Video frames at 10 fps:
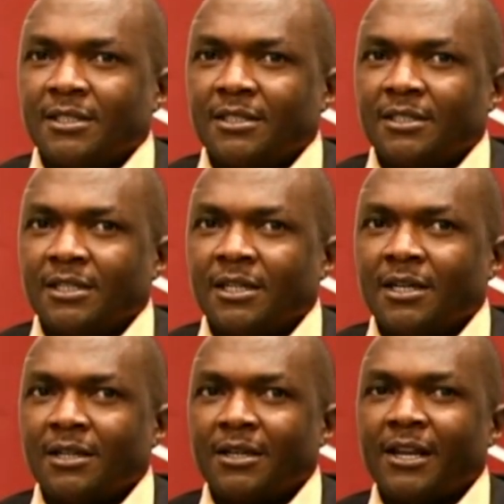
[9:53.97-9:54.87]

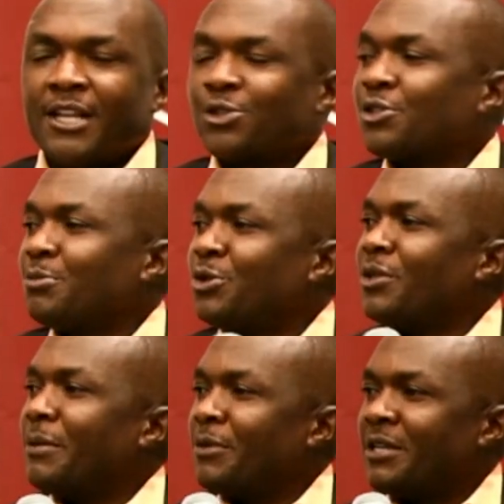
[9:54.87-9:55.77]
The relationship between the
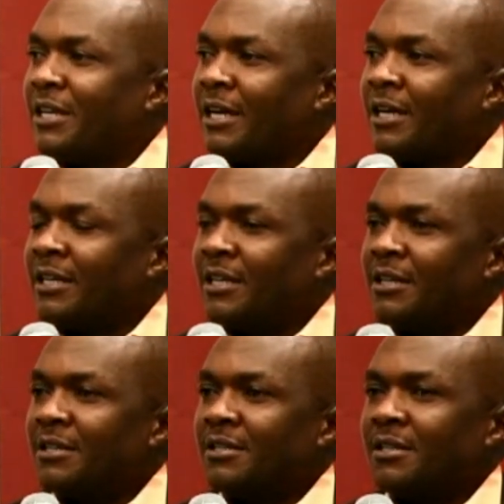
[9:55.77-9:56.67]
media
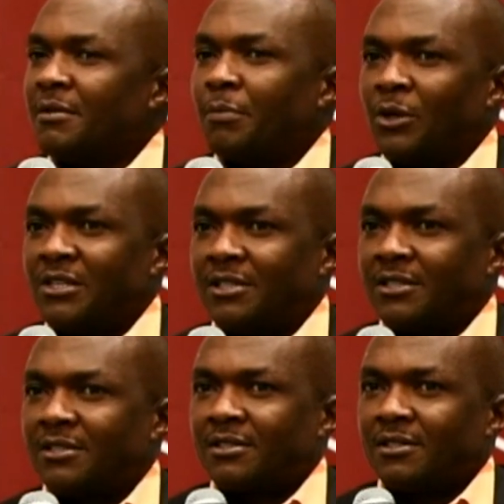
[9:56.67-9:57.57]
and
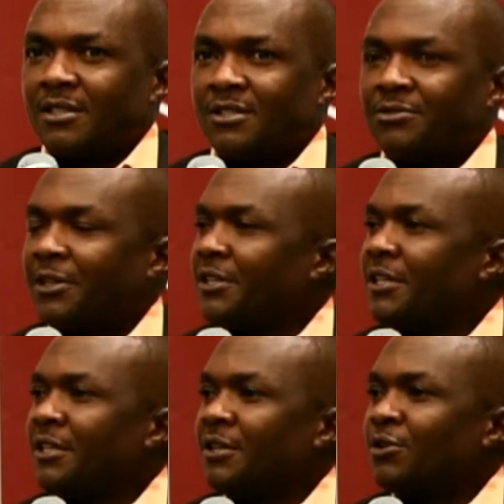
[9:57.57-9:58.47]
politics is
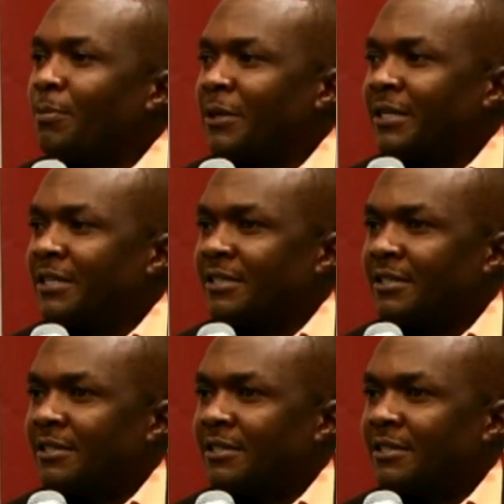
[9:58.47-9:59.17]
very complicated.